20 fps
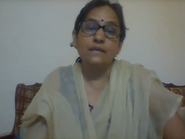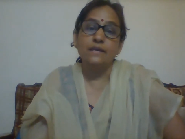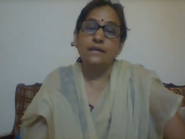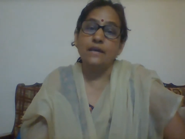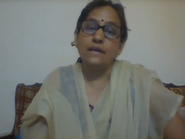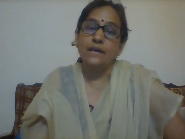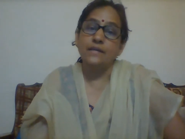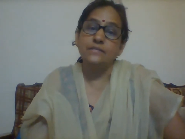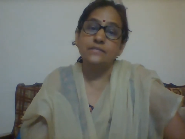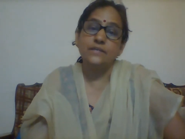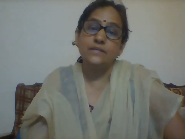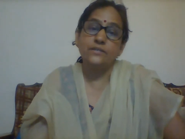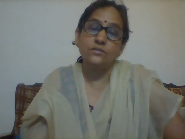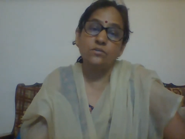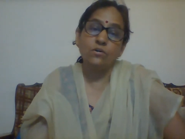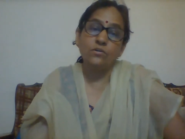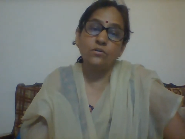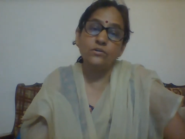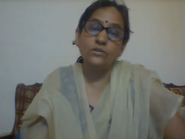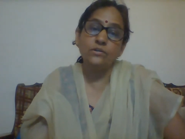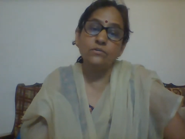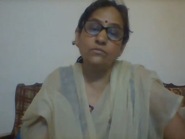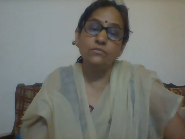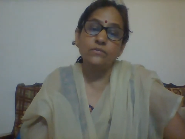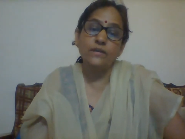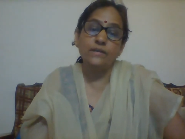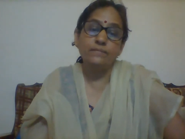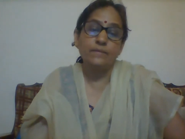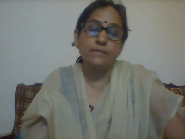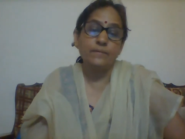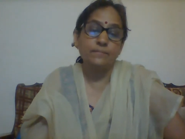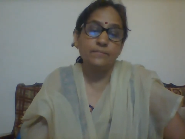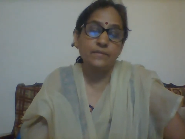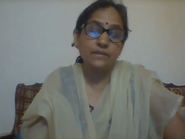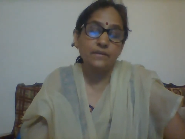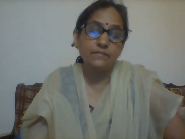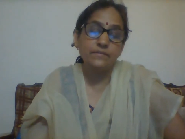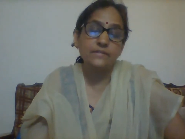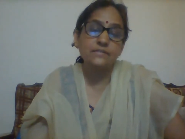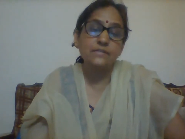As I taught you in my
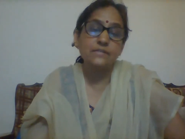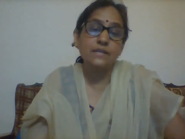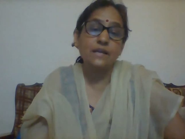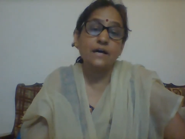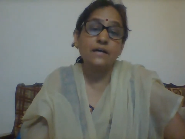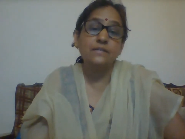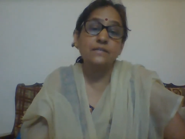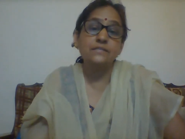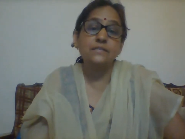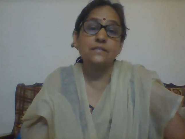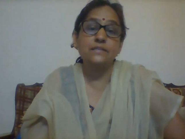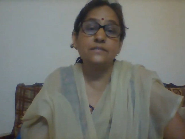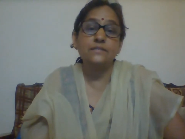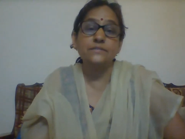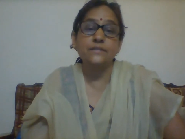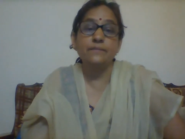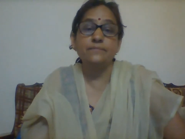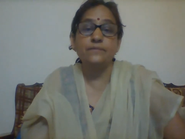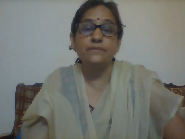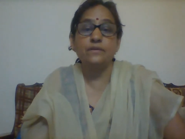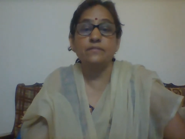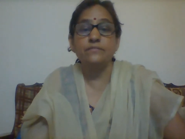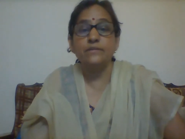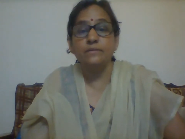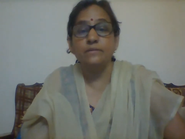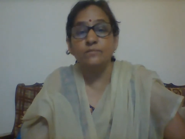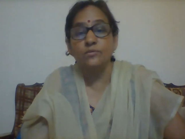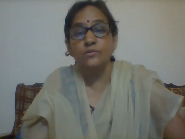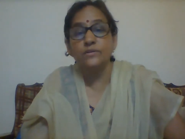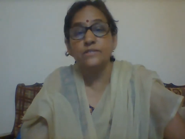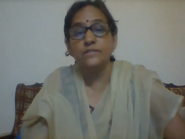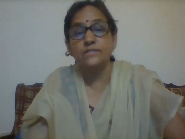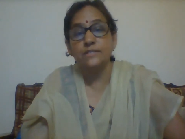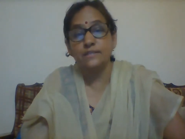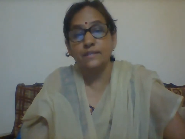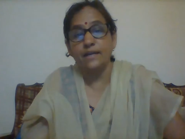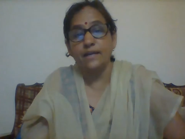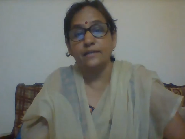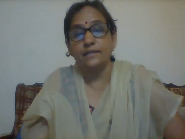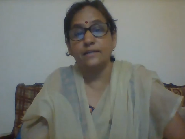previous class in the chapter of democracy,
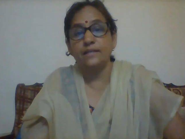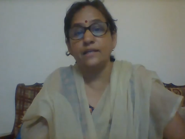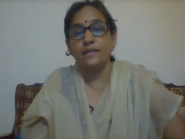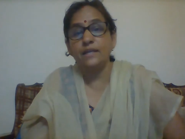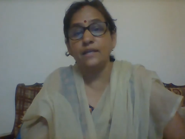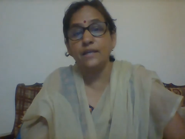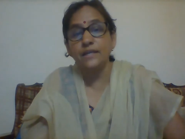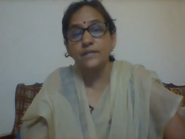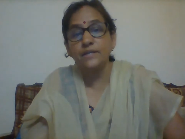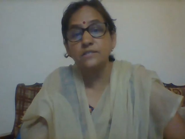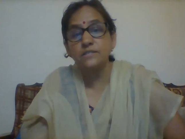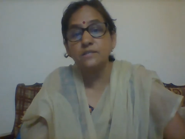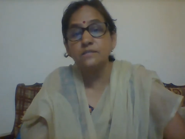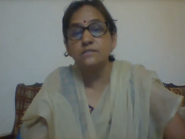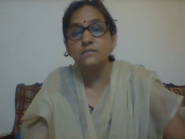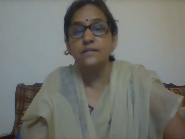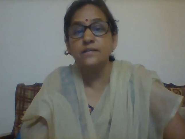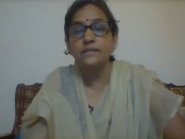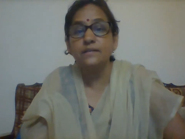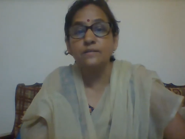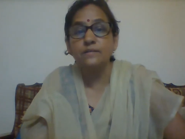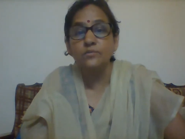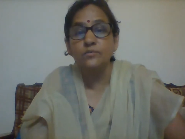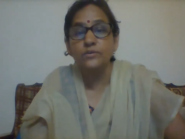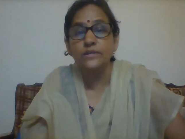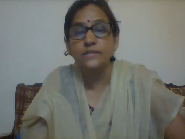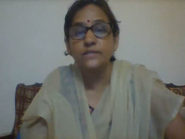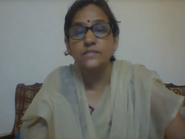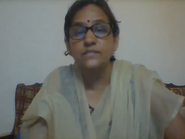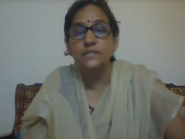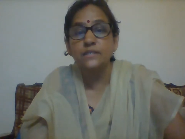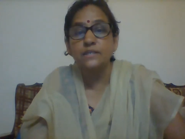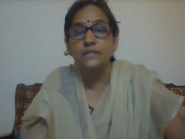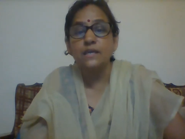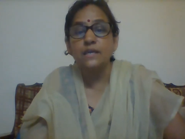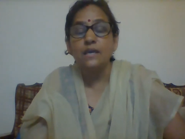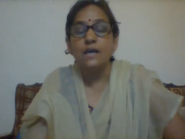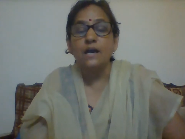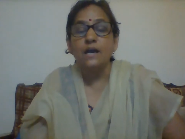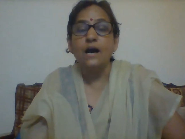that elections and democracy
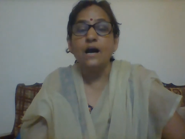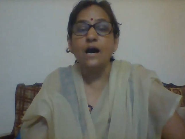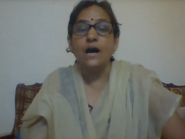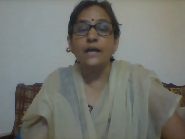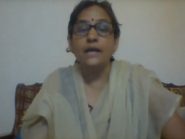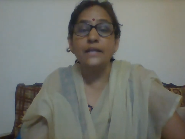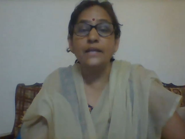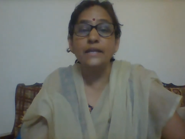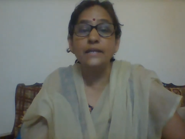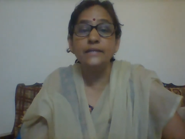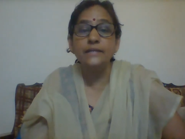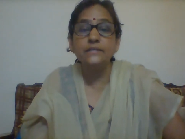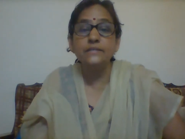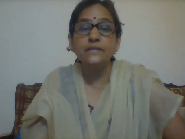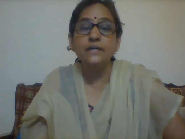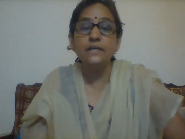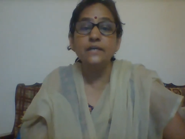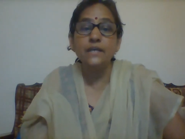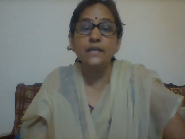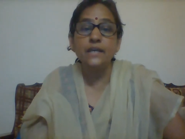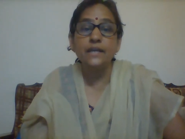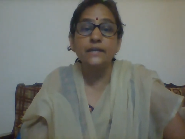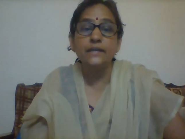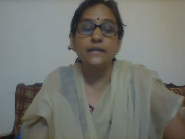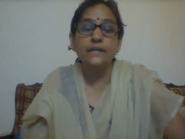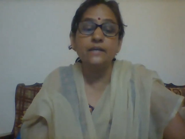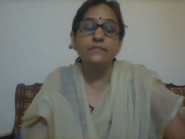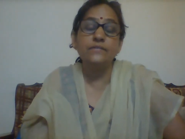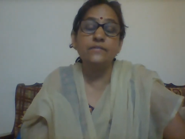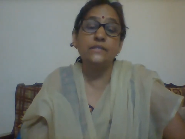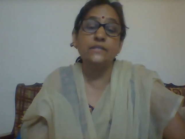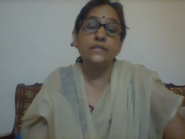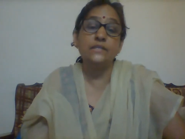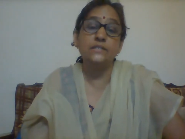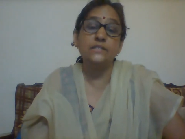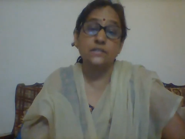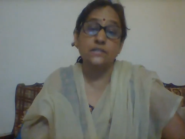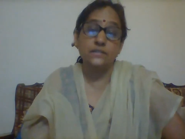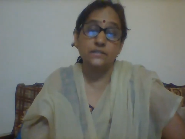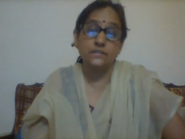are interrelated with
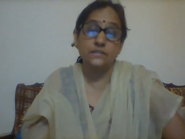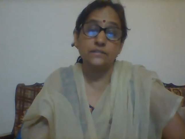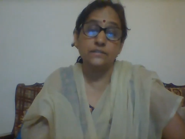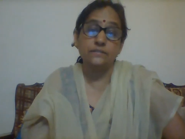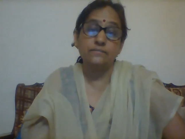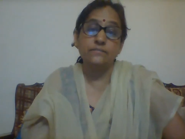each other.